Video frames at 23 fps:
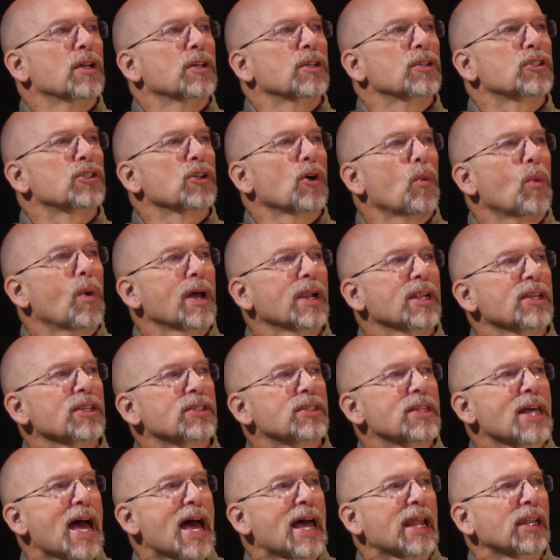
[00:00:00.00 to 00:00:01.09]
So what does
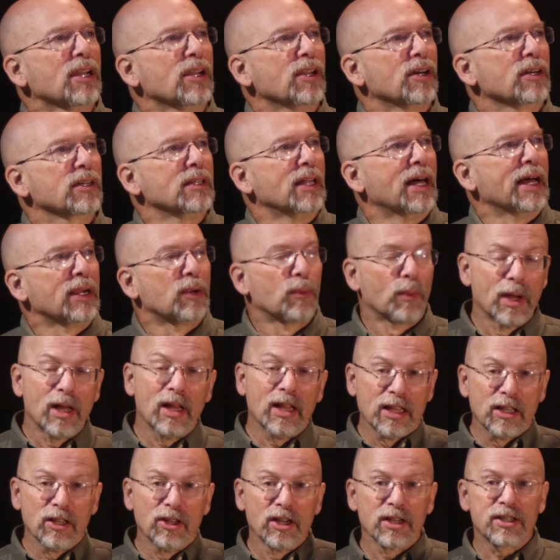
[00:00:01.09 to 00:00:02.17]
that look like?
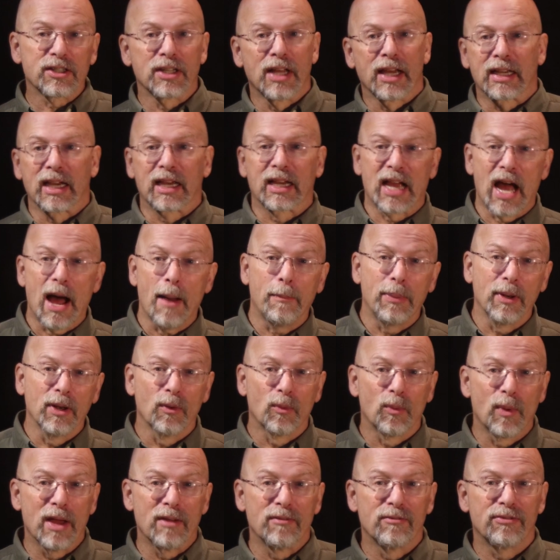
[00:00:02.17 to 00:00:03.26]
Well, it looks like a couple
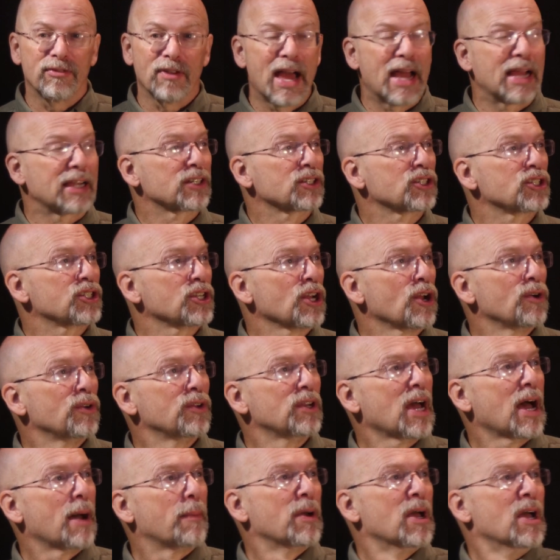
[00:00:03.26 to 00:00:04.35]
of red flags showed
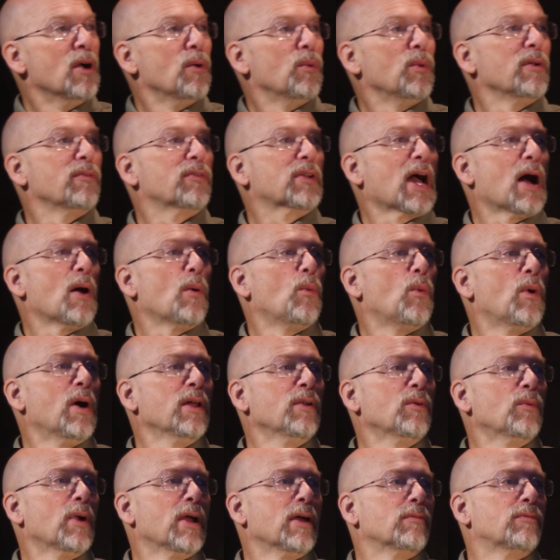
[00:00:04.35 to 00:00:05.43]
up. We've got
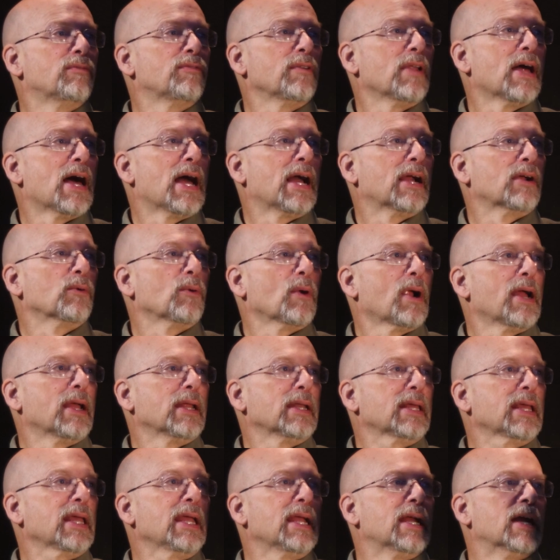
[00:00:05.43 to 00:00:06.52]
one red flag
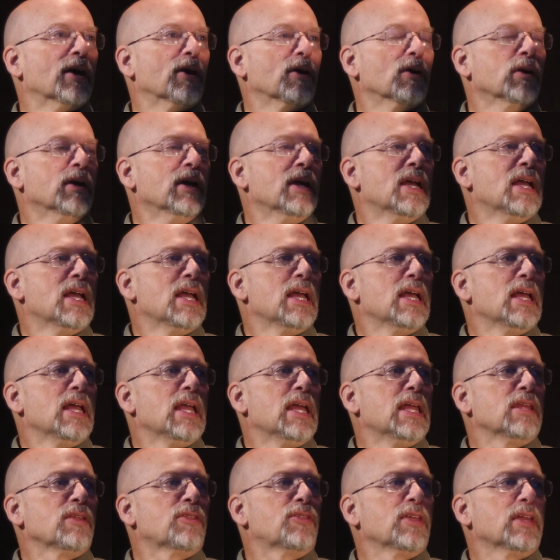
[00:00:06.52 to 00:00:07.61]
right here,
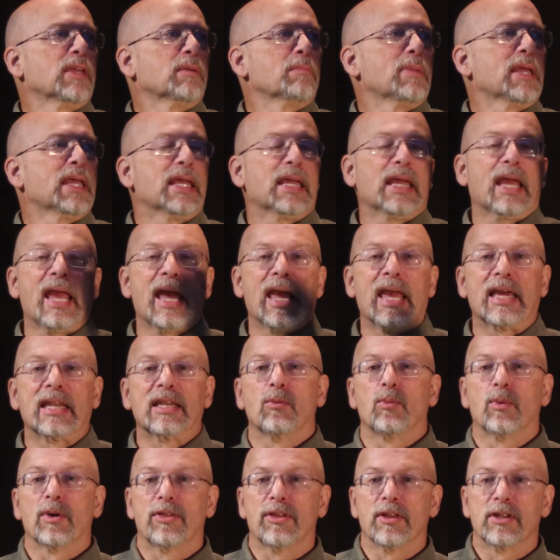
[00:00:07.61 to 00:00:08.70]
anything being
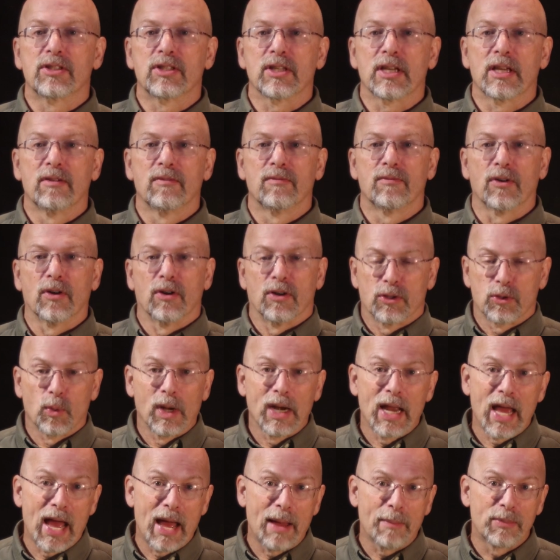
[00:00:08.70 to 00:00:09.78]
ANDed with its inverse.
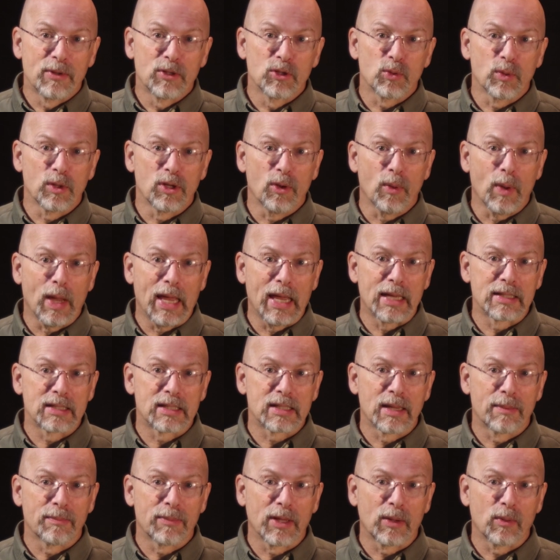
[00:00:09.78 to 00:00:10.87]
What happens when you AND
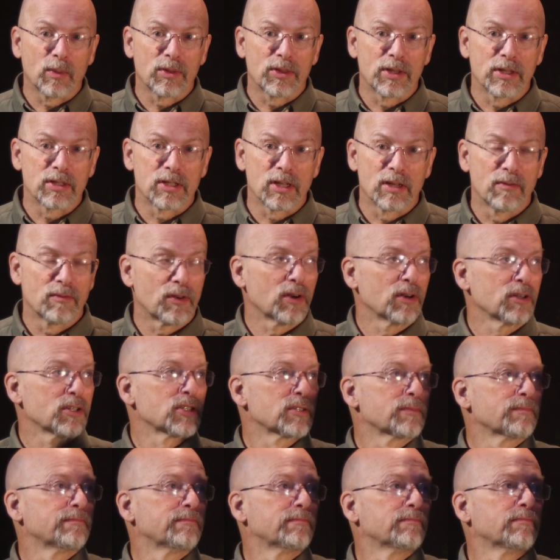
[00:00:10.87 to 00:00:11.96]
something with its
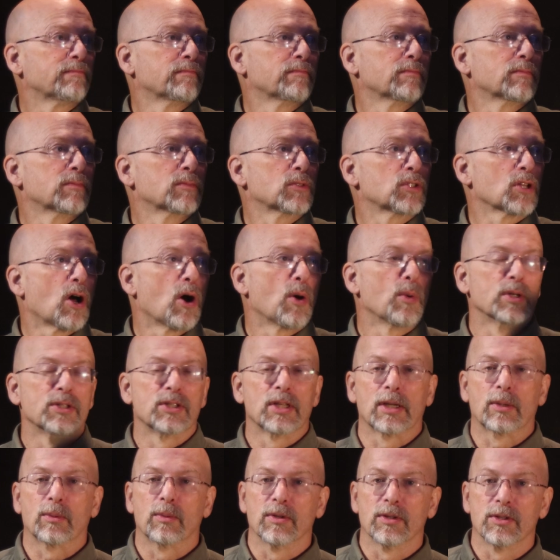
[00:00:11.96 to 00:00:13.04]
inverse? It's always
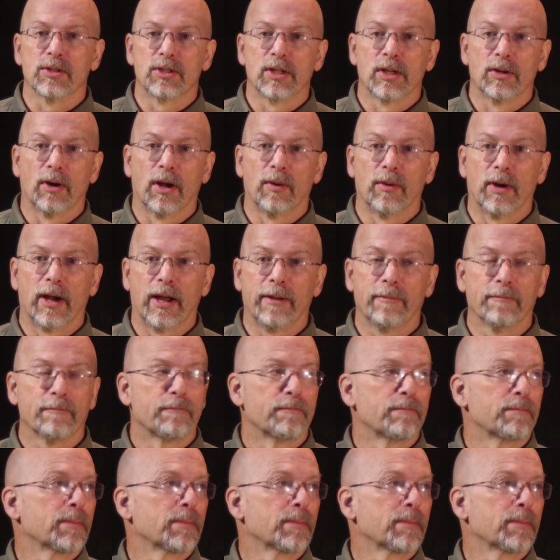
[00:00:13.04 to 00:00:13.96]
equal to zero, right?